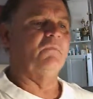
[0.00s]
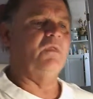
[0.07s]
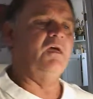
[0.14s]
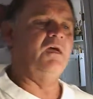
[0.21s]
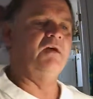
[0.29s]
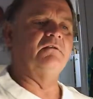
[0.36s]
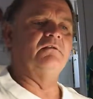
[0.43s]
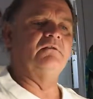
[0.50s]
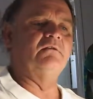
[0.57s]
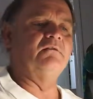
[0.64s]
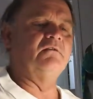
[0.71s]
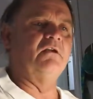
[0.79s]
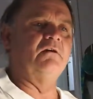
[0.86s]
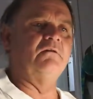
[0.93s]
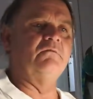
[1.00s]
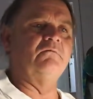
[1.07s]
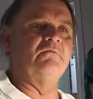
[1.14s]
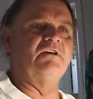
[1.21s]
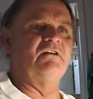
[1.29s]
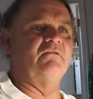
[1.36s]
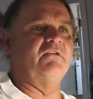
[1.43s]
And,
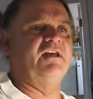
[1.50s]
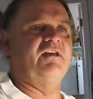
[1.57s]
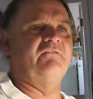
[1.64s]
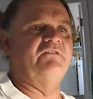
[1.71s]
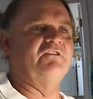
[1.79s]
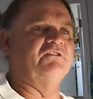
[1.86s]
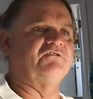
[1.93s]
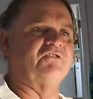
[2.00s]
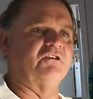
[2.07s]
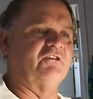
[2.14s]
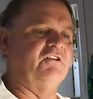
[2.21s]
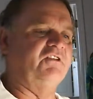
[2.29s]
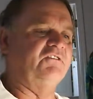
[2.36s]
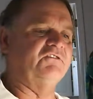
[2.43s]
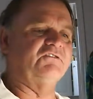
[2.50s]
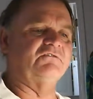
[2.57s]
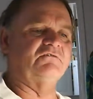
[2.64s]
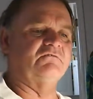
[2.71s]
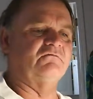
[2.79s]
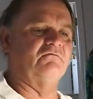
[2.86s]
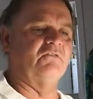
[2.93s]
we already have the attorneys
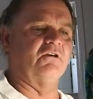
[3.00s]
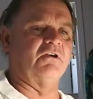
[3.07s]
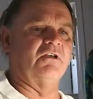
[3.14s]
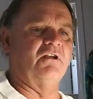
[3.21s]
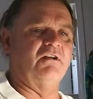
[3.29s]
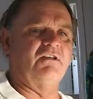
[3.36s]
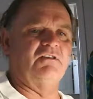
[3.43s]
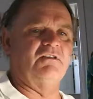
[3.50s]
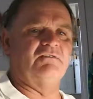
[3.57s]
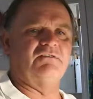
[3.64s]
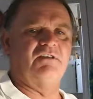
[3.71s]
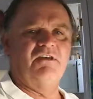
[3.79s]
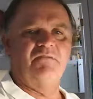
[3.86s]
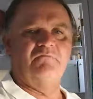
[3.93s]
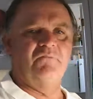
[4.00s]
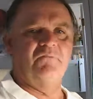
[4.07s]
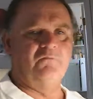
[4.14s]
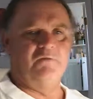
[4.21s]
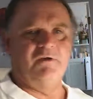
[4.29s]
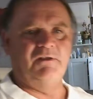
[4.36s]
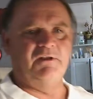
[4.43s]
working on it, but
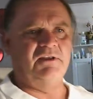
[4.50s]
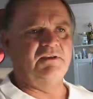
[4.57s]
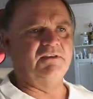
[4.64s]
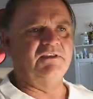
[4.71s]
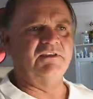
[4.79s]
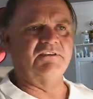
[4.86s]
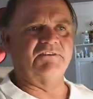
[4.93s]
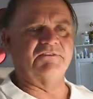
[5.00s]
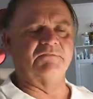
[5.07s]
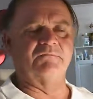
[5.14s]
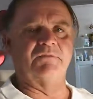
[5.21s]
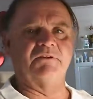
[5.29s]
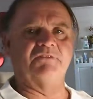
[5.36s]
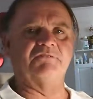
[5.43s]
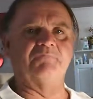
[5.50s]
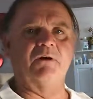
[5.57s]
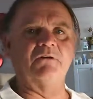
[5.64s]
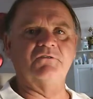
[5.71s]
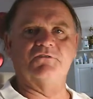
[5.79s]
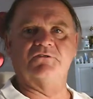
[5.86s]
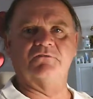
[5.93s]
we need to get some
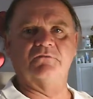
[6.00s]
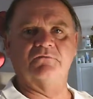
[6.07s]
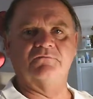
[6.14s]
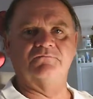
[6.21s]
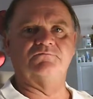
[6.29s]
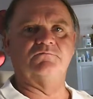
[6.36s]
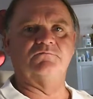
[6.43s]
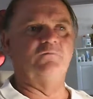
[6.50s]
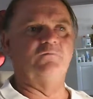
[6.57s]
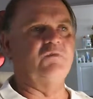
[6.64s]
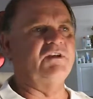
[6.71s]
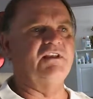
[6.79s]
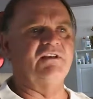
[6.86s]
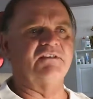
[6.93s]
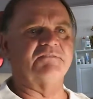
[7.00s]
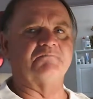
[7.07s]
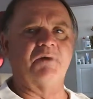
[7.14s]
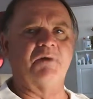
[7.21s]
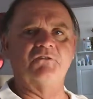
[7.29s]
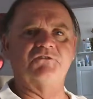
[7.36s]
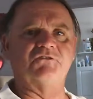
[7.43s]
exposure. We need
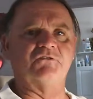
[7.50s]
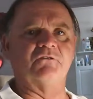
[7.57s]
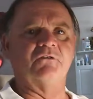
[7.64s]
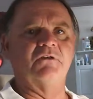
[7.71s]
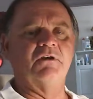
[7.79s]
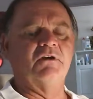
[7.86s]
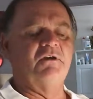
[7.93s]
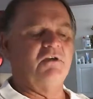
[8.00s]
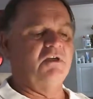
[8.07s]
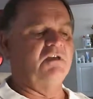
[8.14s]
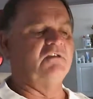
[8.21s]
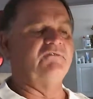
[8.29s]
exposure. And if